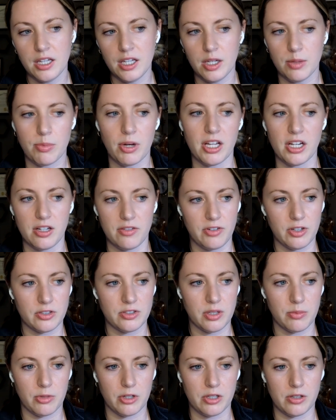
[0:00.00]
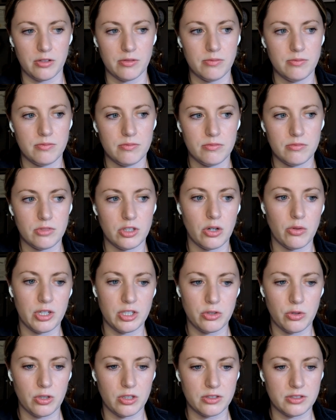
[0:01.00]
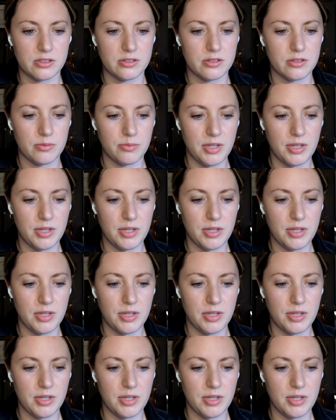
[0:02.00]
But if you're someone going towards